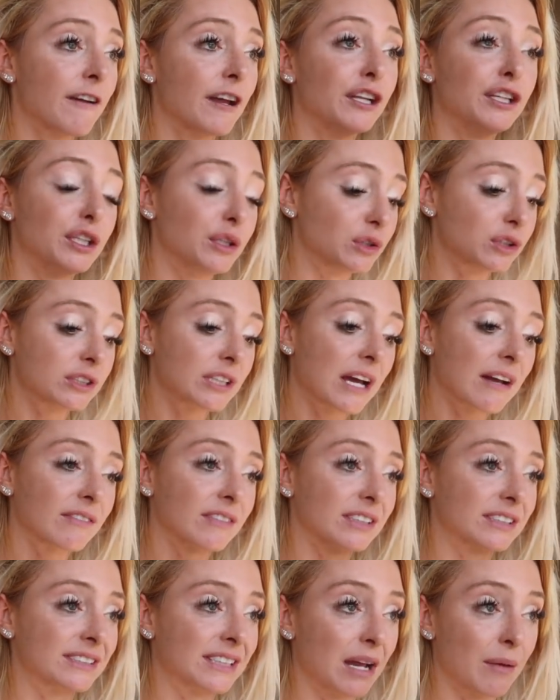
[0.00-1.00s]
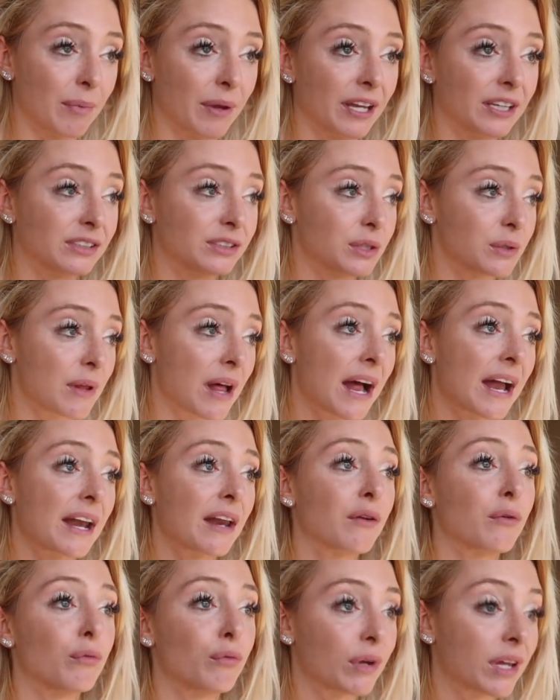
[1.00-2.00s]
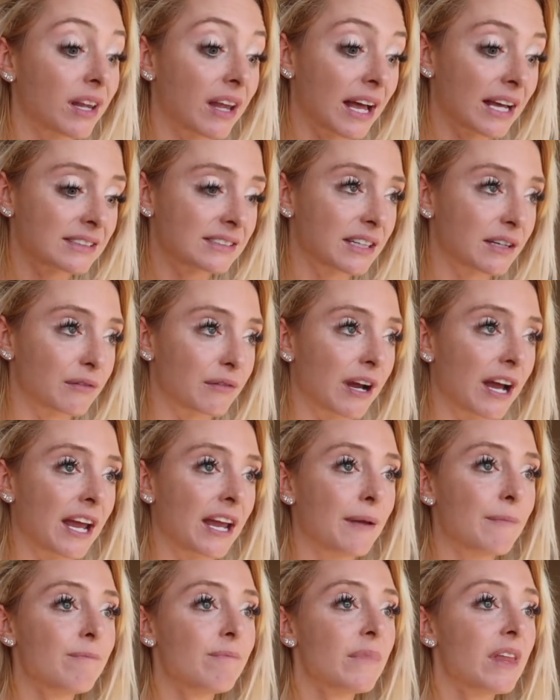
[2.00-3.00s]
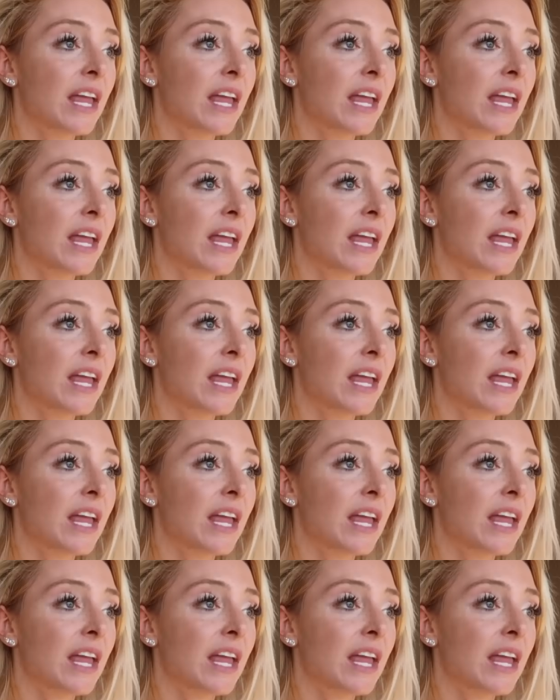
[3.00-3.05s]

and you just have to step into that and realize it, right?